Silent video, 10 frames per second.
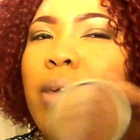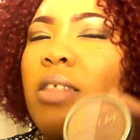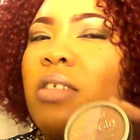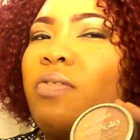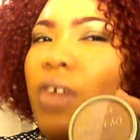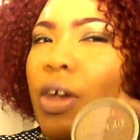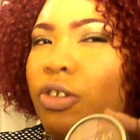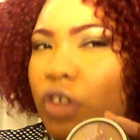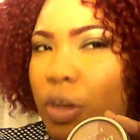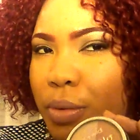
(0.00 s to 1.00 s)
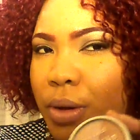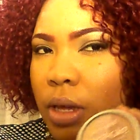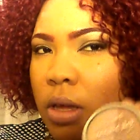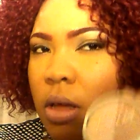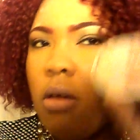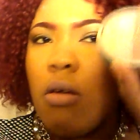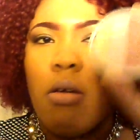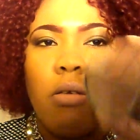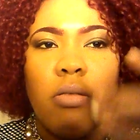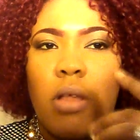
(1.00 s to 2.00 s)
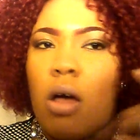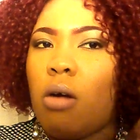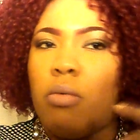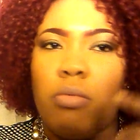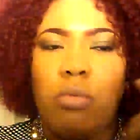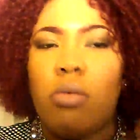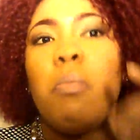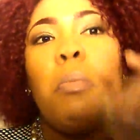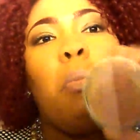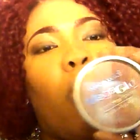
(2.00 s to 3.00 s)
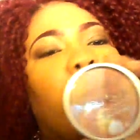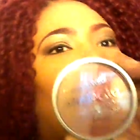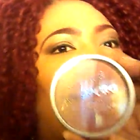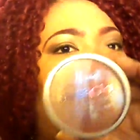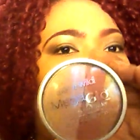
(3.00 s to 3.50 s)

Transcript: because it's very shimmery. So more so a